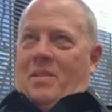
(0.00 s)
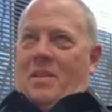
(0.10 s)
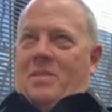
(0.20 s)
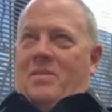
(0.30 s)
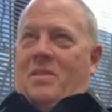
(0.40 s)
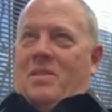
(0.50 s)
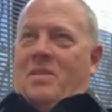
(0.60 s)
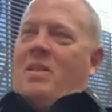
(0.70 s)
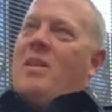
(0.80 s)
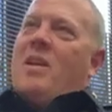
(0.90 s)
And so they
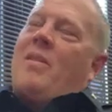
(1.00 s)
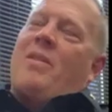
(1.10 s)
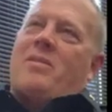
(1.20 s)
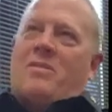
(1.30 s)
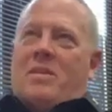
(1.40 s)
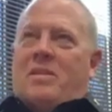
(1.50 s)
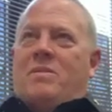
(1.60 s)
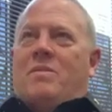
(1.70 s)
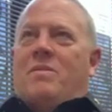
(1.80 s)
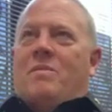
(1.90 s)
say, yeah, that's
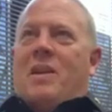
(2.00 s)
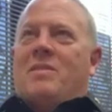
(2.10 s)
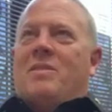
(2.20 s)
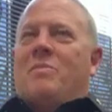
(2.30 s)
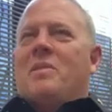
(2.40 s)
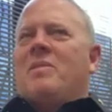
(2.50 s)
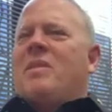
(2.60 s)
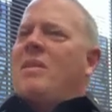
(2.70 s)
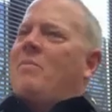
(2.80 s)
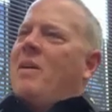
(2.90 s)
that's. I said, but
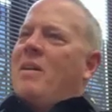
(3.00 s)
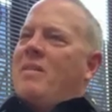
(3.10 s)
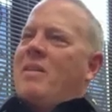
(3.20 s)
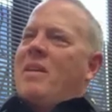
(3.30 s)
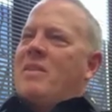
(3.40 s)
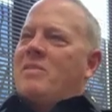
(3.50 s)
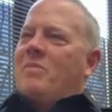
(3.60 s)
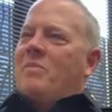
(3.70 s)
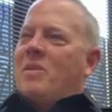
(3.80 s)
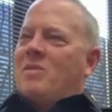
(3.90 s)
think about that as a
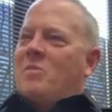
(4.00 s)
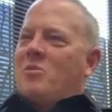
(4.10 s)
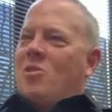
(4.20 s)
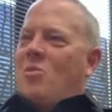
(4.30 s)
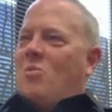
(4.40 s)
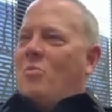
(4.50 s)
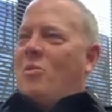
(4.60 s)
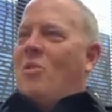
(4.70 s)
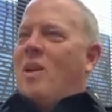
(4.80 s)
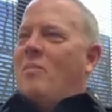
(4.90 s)
as a total
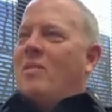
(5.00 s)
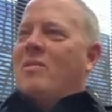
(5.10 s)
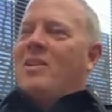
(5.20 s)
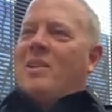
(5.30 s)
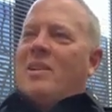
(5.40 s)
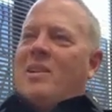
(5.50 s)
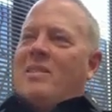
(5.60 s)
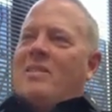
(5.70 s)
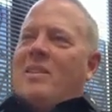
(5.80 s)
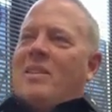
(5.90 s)
parameter. Mm
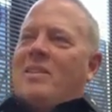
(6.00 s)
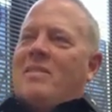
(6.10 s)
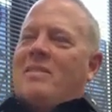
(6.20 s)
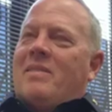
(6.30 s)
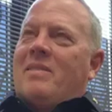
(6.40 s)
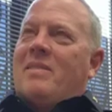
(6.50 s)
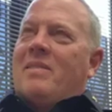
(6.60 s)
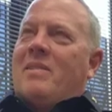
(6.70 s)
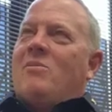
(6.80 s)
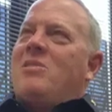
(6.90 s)
-hmm. That
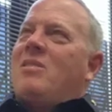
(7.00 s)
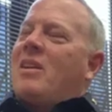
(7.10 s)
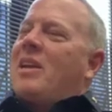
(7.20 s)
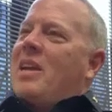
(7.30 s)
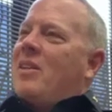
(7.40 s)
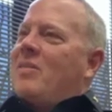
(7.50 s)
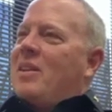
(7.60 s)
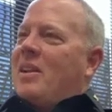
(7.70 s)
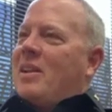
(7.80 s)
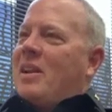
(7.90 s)
don't you like having
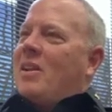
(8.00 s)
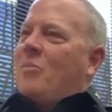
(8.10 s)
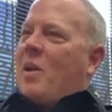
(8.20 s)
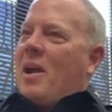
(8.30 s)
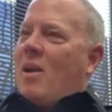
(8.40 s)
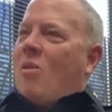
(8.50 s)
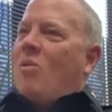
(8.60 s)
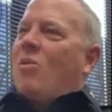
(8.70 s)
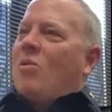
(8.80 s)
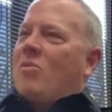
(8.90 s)
that kind of
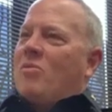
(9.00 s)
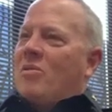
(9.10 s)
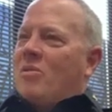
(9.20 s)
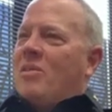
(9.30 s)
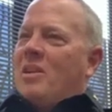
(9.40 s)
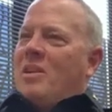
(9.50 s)
power over